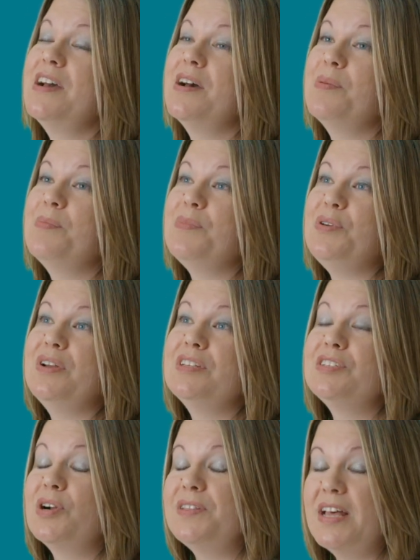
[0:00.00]
You can
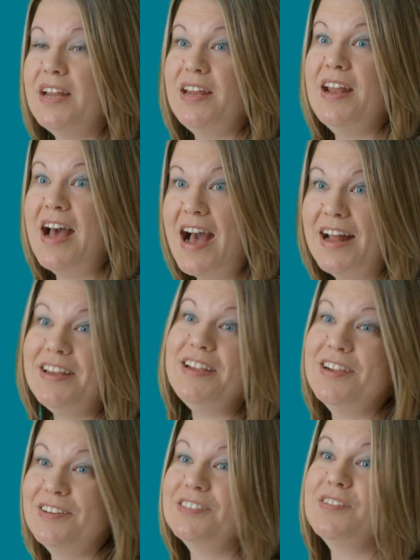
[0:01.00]
start that at 9
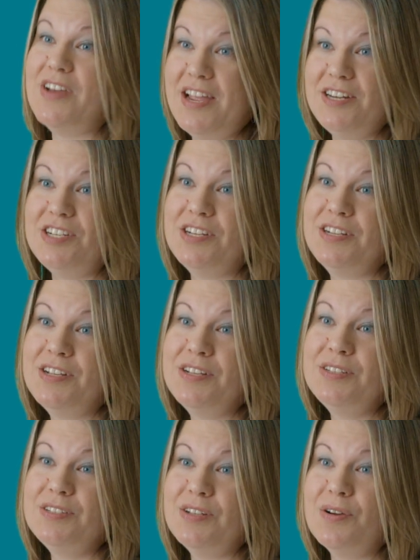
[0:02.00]
years of age,
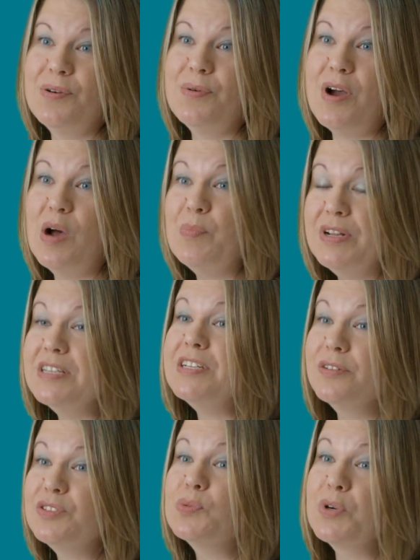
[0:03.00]
so up
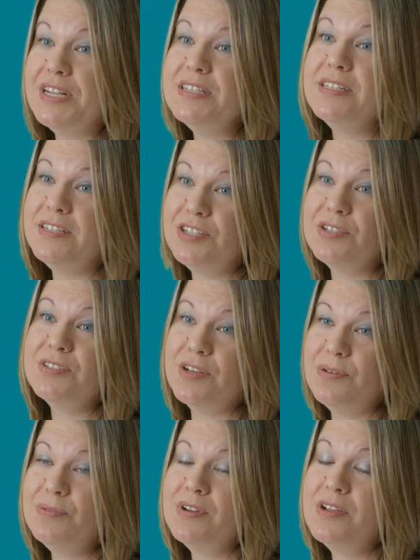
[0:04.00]
until 26 years
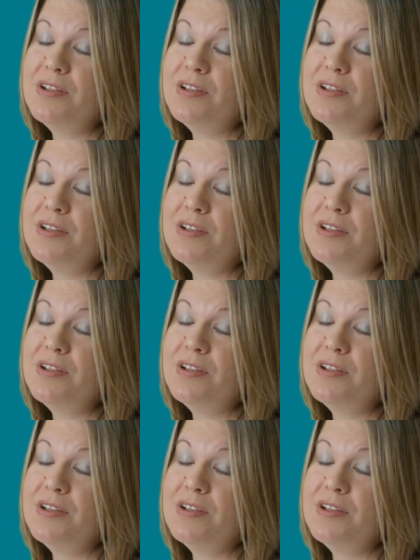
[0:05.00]
old.